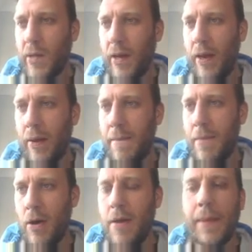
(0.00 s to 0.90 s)
Now it
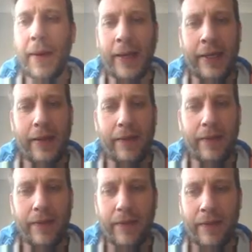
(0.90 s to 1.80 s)
might be
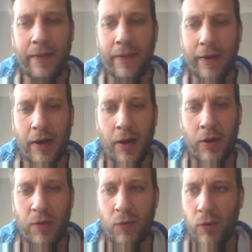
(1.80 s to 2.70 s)
that the
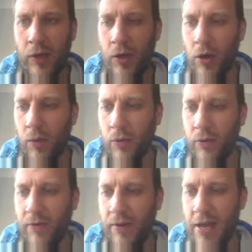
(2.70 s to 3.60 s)
code we've already got will
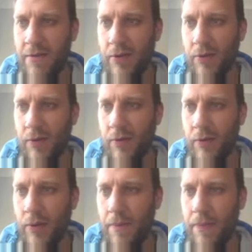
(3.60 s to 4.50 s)
save us on this
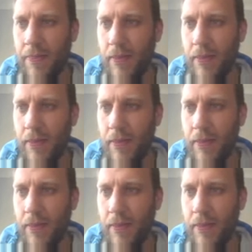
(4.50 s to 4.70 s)
one.